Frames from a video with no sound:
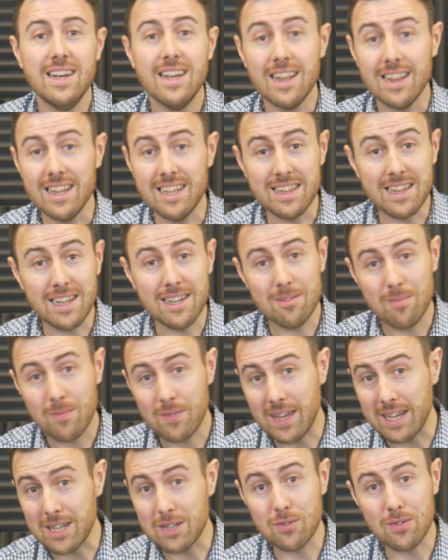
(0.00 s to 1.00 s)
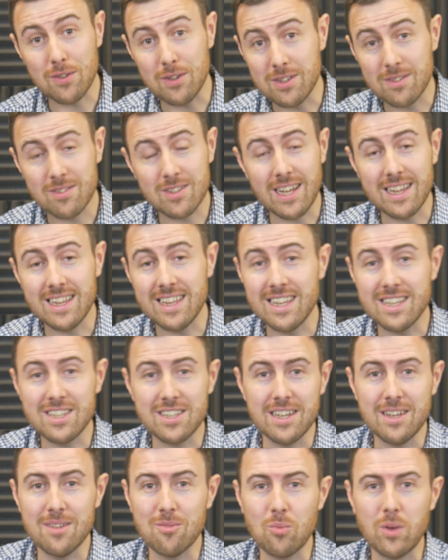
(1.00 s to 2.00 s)
Linda, thanks for sending this
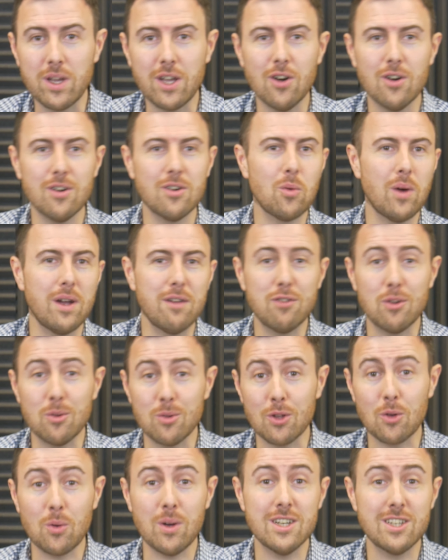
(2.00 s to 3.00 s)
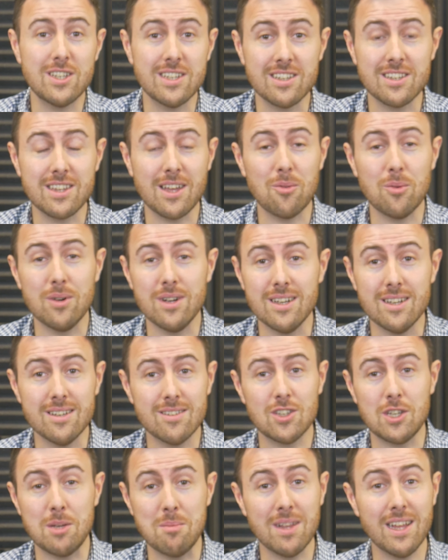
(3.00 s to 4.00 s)
in. We got quite a few other questions that were
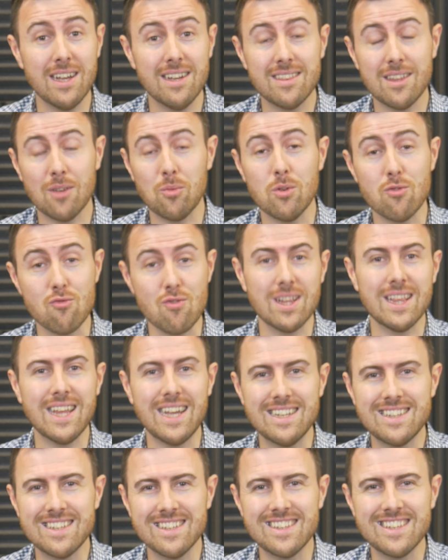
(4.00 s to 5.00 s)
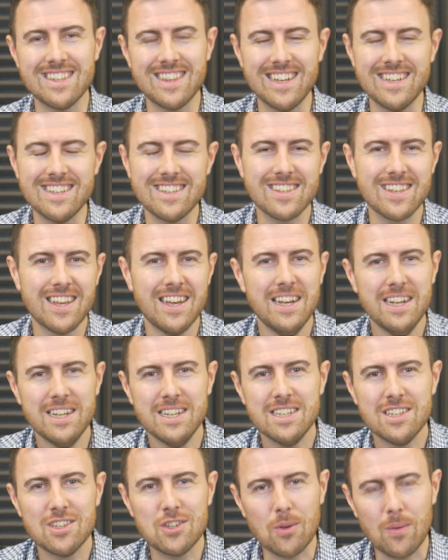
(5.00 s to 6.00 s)
similar, that were related to this.
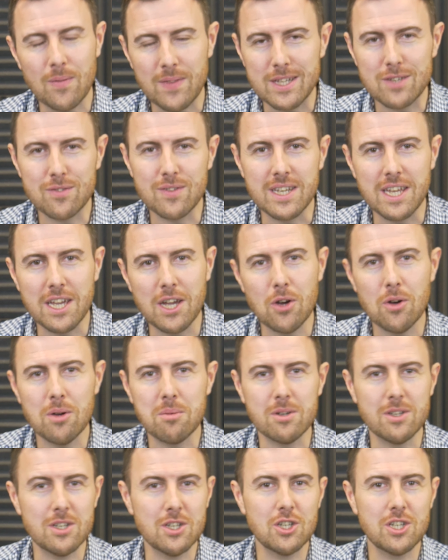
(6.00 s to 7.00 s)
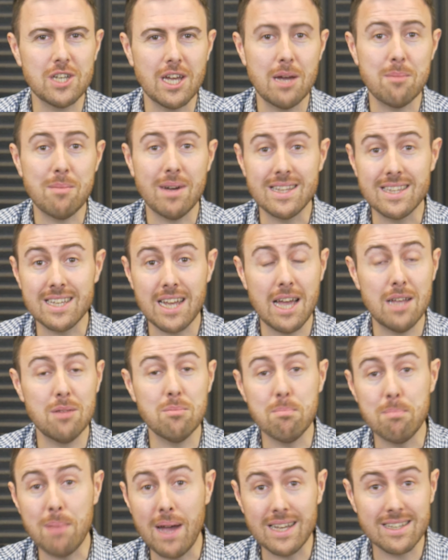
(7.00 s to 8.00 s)
So in this video, I'm going to share my 10
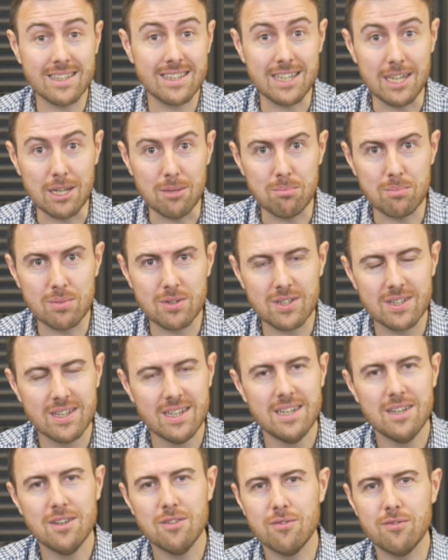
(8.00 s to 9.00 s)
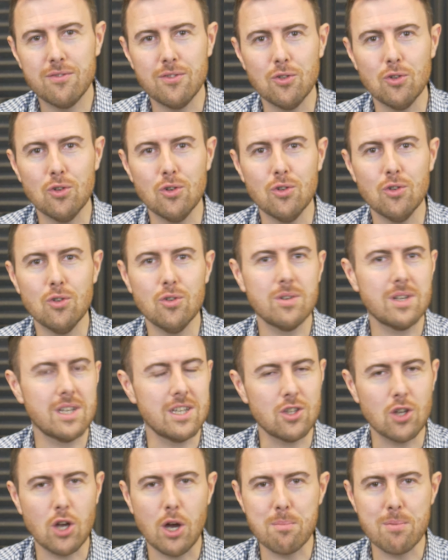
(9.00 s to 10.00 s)
best tips for
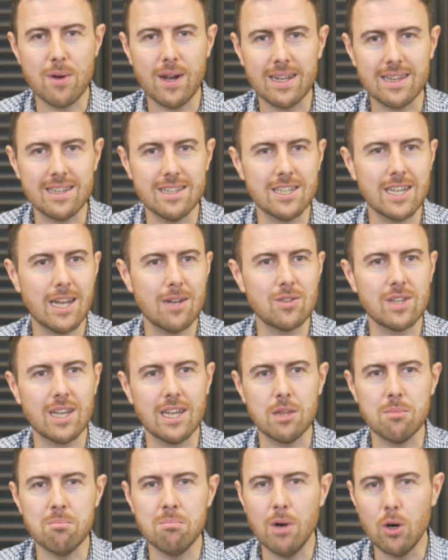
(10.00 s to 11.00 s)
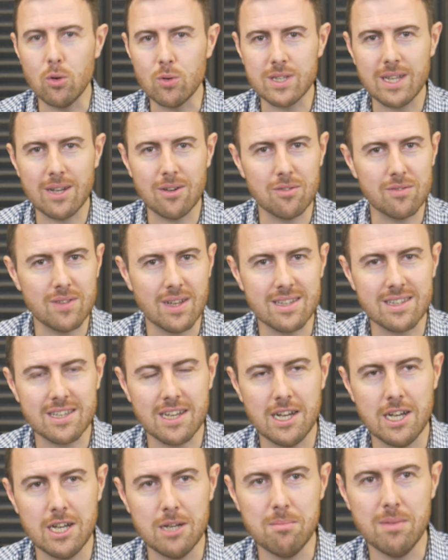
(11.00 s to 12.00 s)
guitar practice, how to get the most out of that
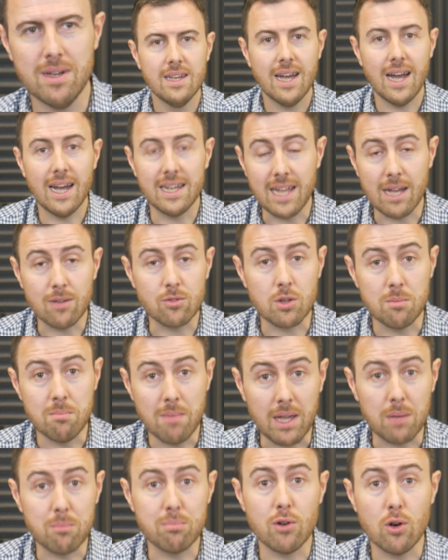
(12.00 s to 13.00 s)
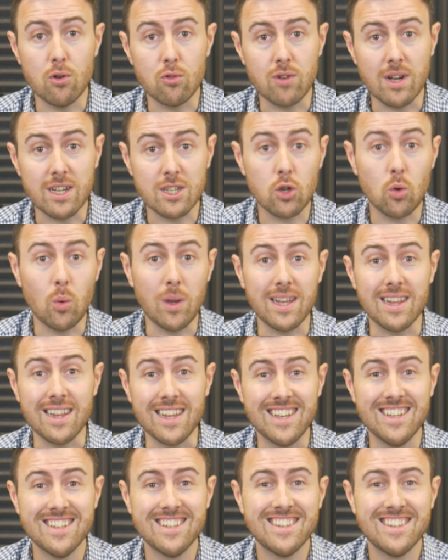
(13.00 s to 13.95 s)
time, and how to make progress quickly.